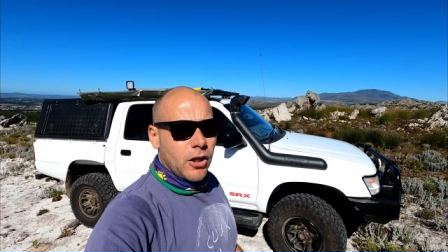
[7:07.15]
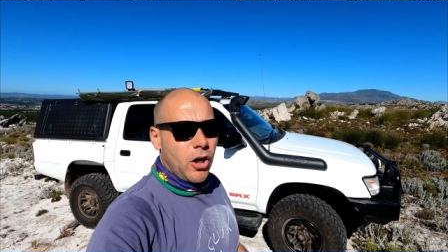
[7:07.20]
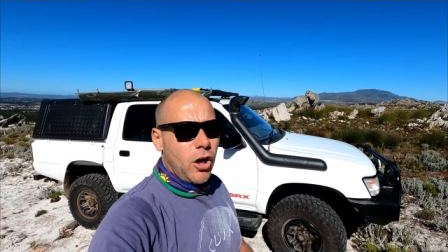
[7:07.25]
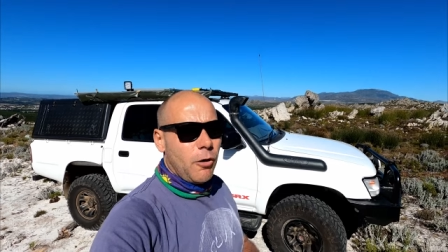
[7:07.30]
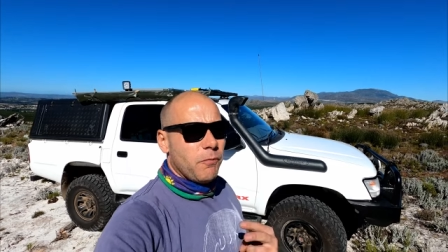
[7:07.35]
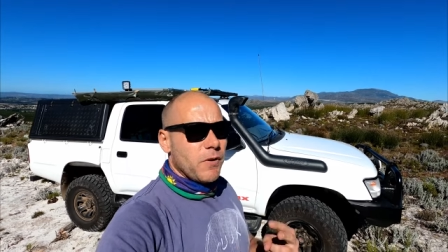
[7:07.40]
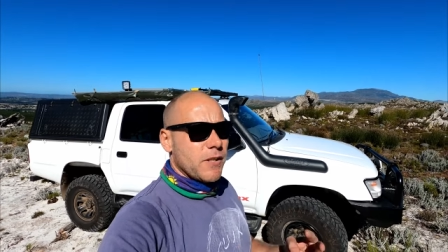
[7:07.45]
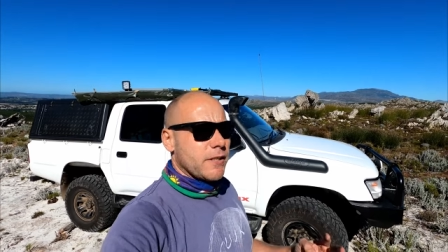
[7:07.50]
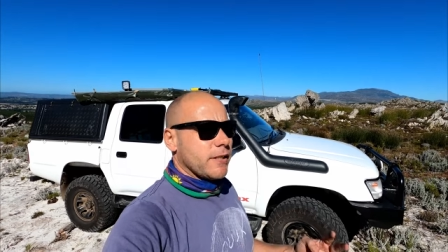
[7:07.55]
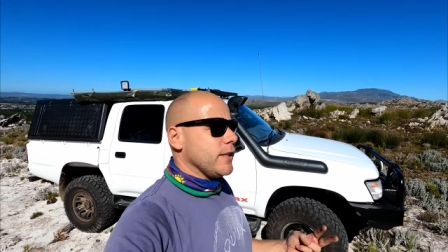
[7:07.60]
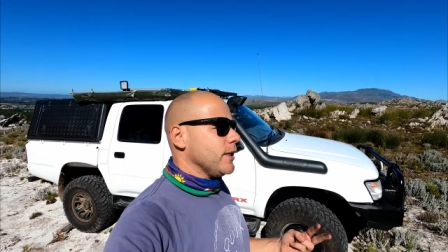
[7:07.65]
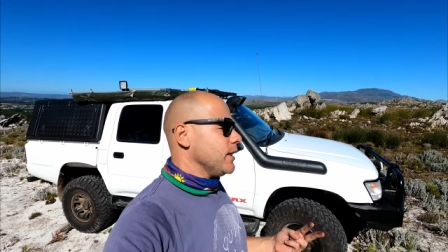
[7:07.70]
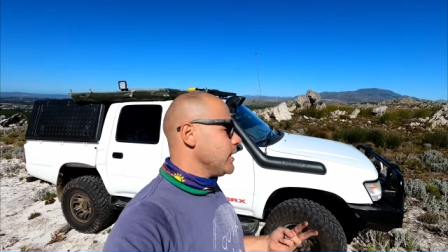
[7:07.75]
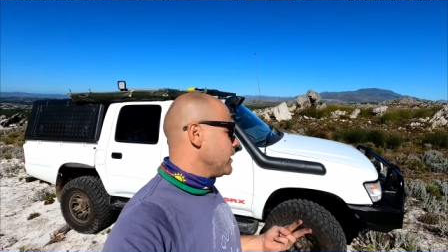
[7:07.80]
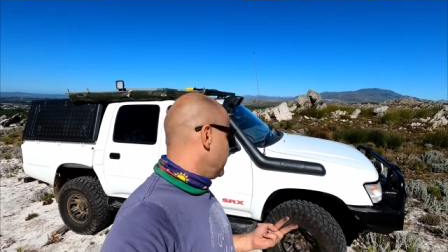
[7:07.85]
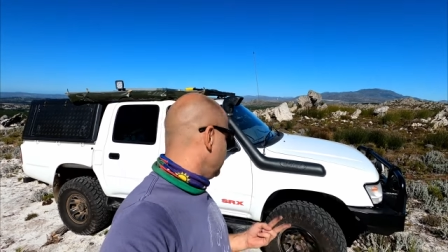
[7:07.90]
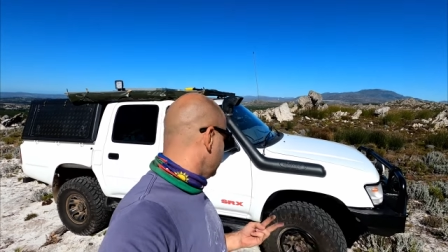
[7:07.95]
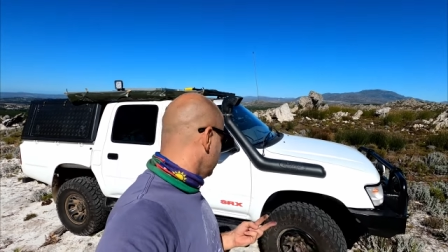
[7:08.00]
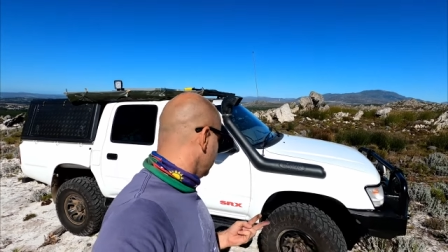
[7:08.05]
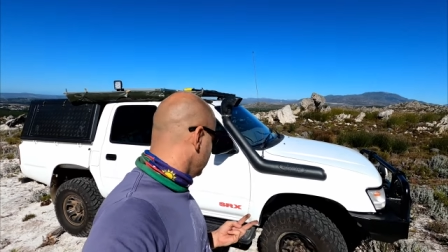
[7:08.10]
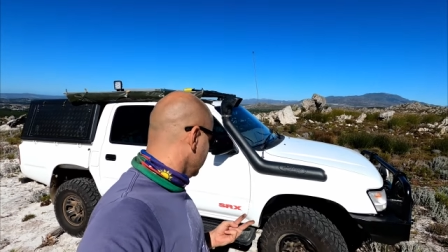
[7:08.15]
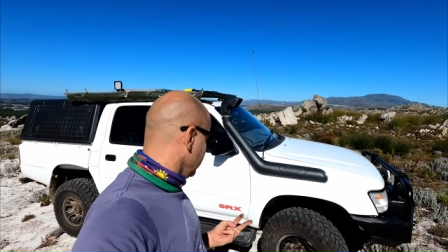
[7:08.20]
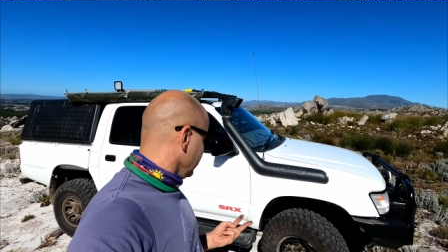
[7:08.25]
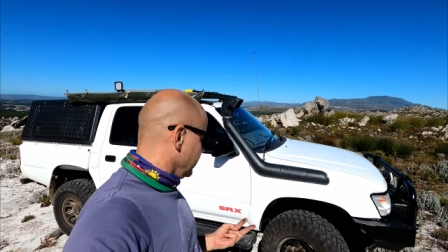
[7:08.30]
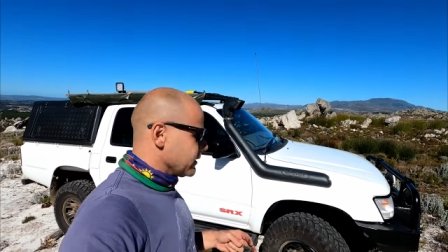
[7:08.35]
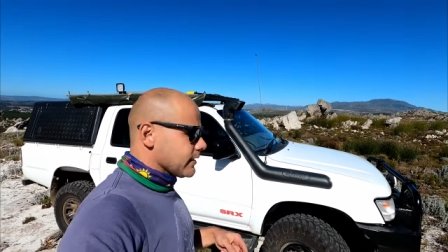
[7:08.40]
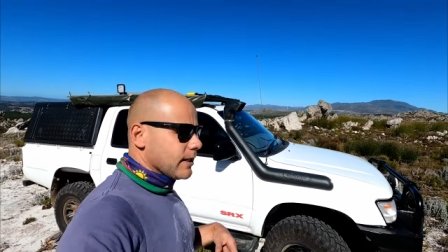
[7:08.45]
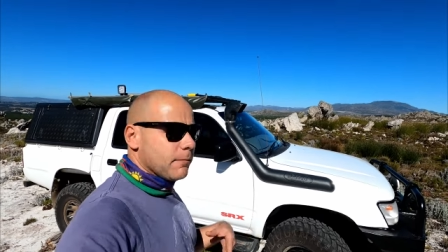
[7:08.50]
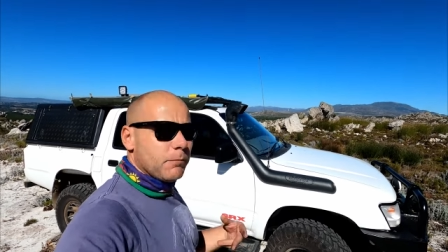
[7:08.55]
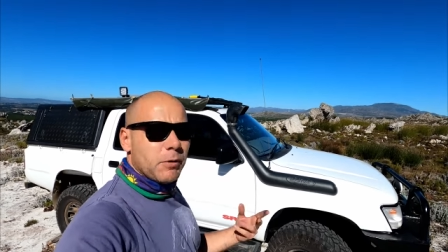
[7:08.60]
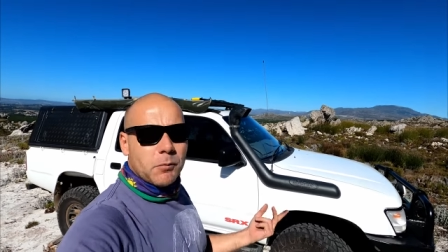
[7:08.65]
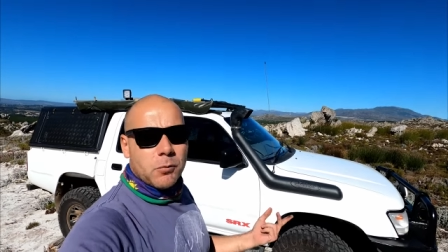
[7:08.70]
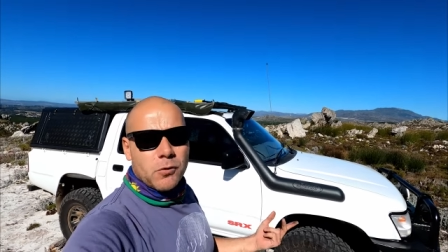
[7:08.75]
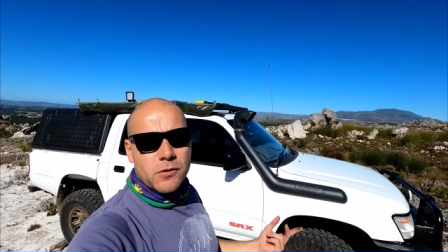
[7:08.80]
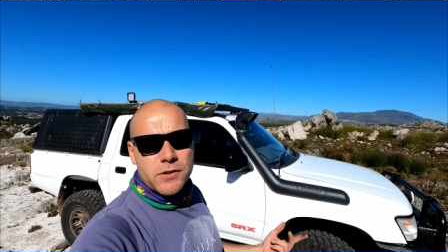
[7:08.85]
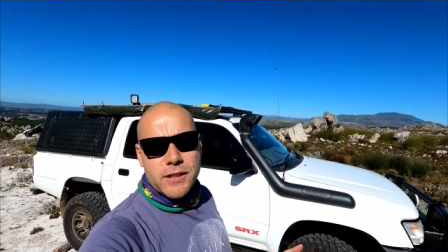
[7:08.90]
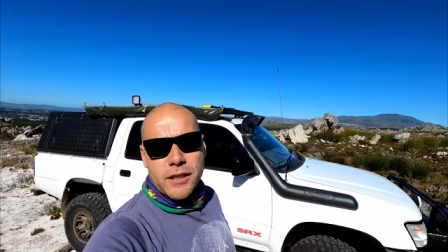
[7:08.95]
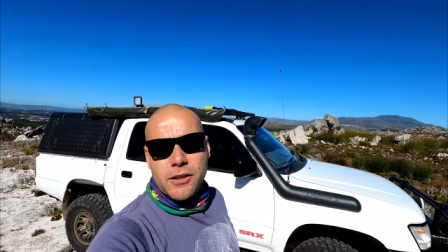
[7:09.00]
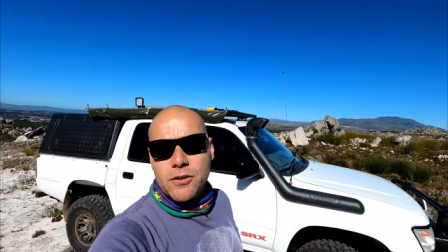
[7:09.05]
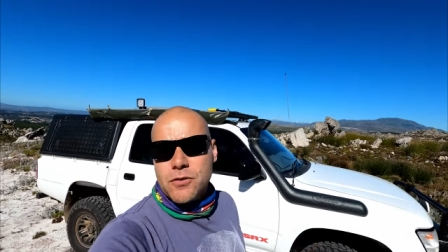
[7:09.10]
Obviously, some people
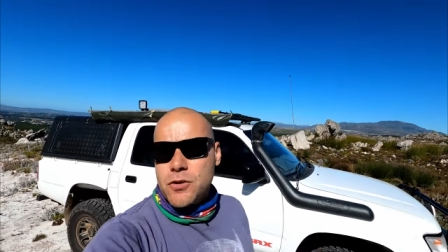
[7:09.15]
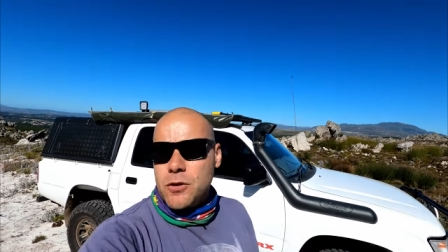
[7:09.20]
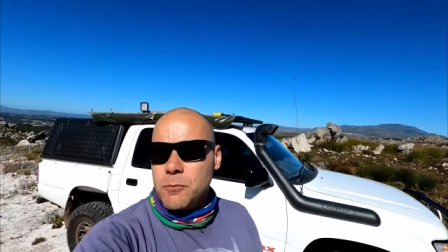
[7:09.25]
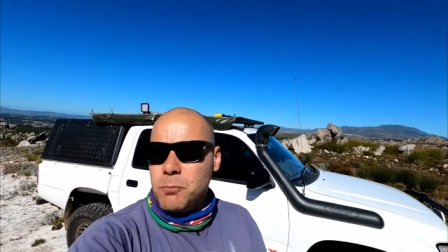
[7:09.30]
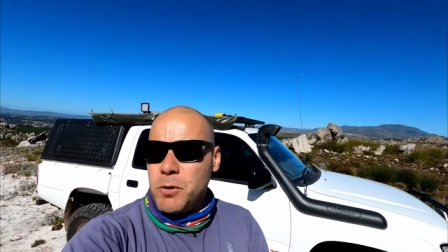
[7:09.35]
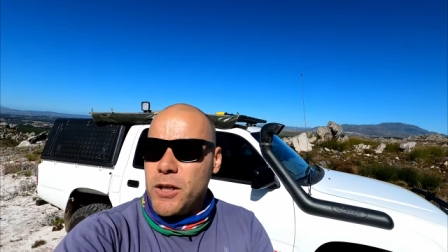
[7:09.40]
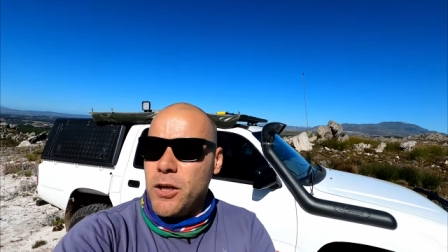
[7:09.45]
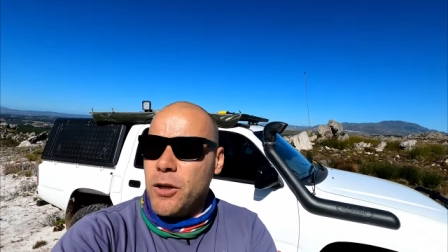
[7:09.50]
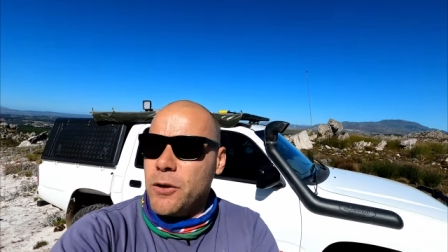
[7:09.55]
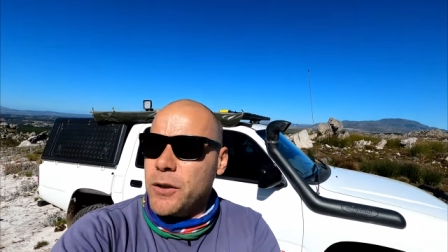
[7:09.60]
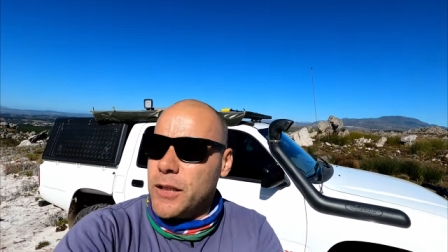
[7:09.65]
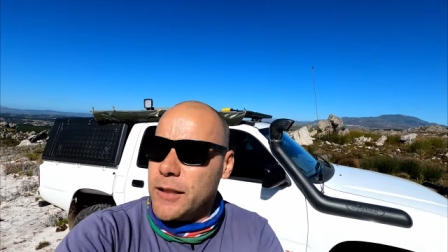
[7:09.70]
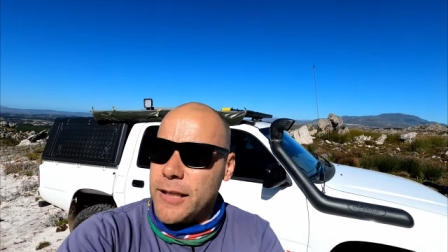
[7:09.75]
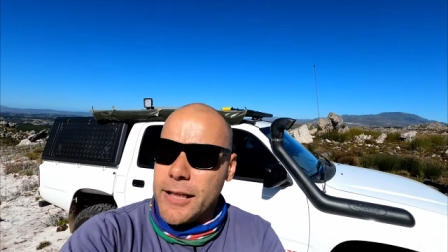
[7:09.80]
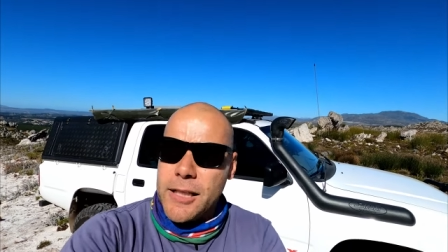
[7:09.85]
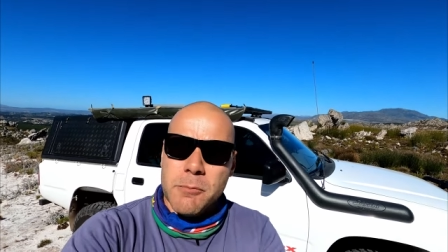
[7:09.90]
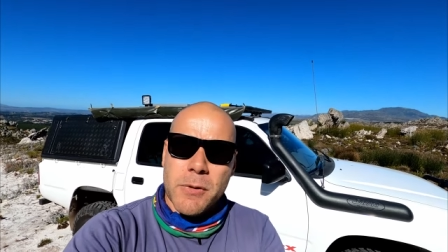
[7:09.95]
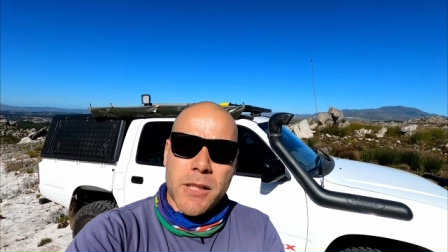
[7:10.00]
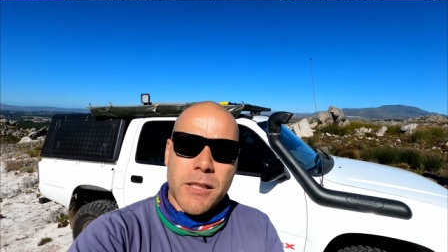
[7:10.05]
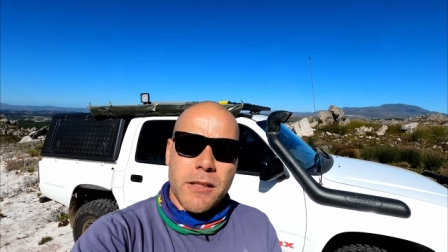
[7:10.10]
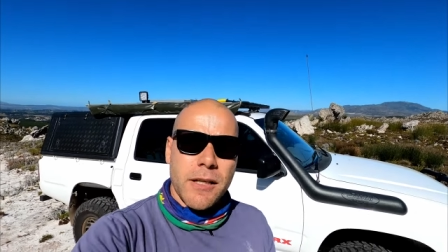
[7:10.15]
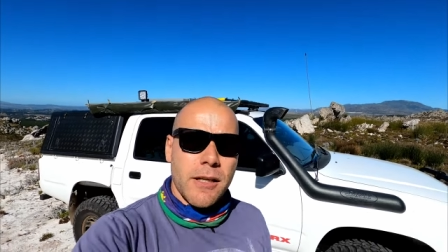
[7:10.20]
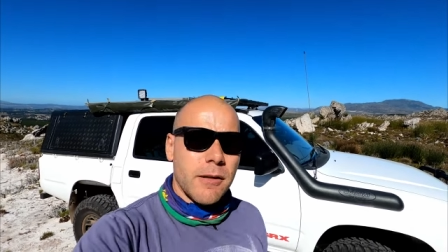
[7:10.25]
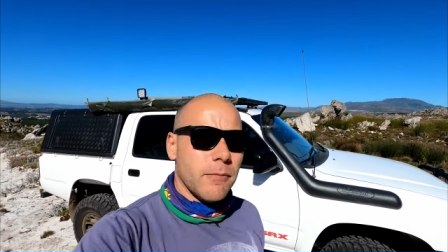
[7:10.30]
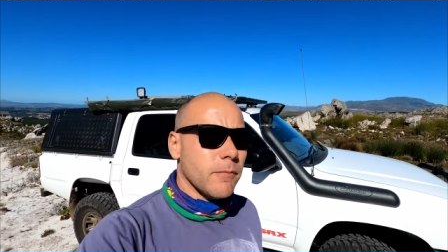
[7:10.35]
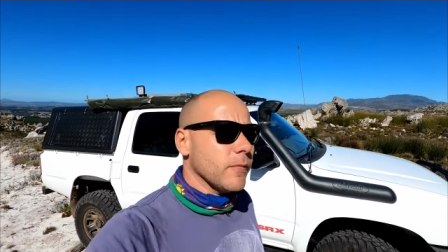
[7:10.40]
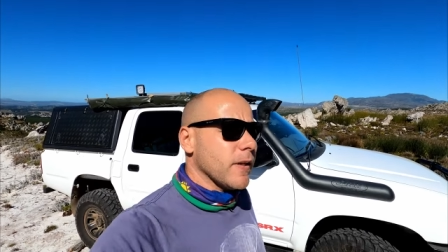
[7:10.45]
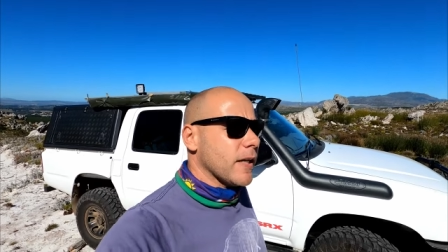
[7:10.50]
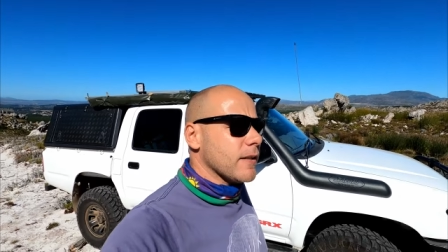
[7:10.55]
will say you should be going aluminium.